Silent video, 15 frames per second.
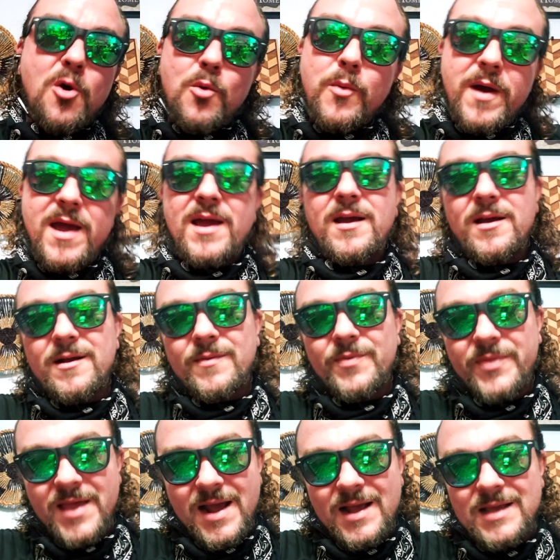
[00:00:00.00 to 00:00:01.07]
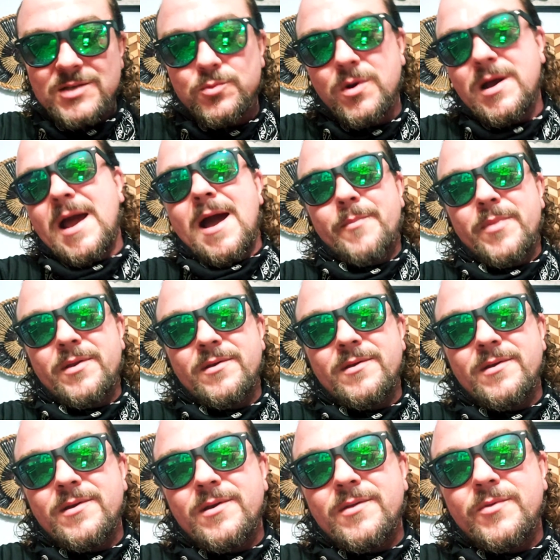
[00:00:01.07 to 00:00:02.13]
way that is what happened.
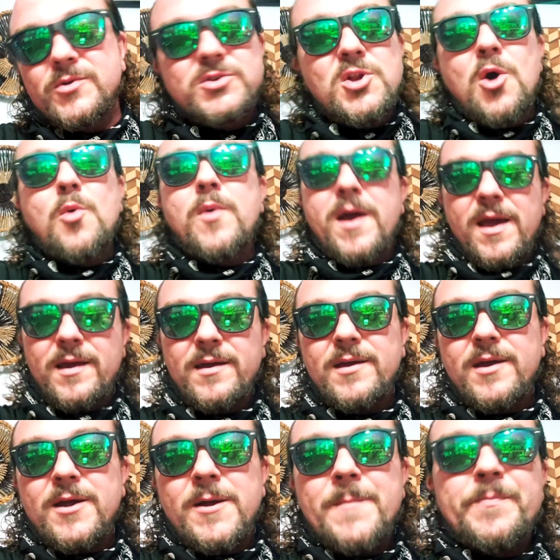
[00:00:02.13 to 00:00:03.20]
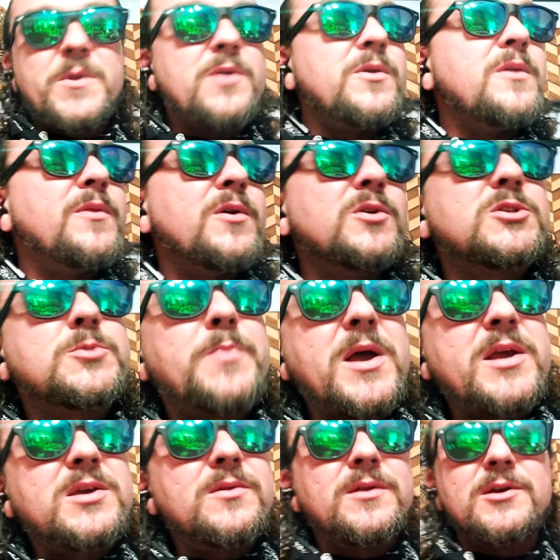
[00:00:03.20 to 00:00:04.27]
There's no way. And then there's
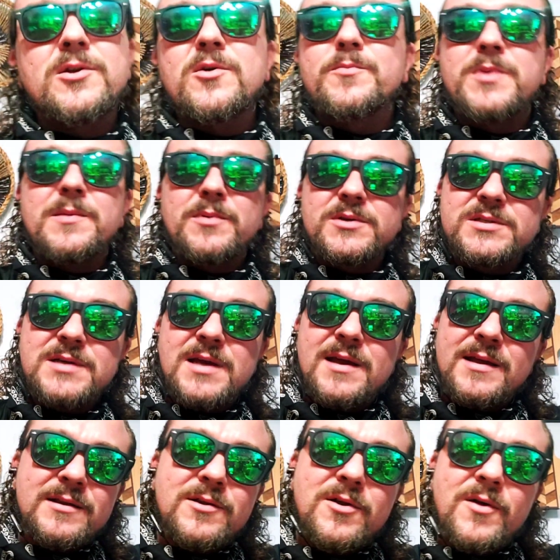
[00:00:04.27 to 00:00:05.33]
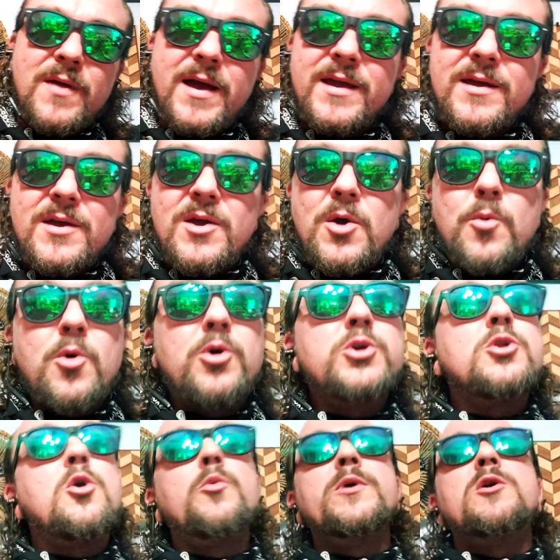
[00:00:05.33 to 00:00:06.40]
speculate, you know, people saying, you know, like, well, you
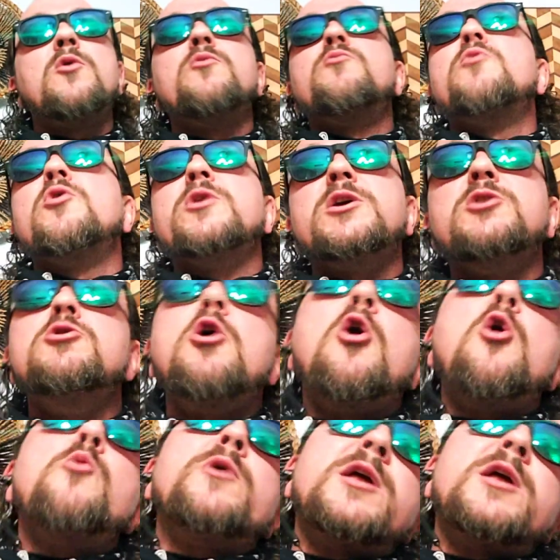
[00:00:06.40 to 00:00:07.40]
know, we don't really know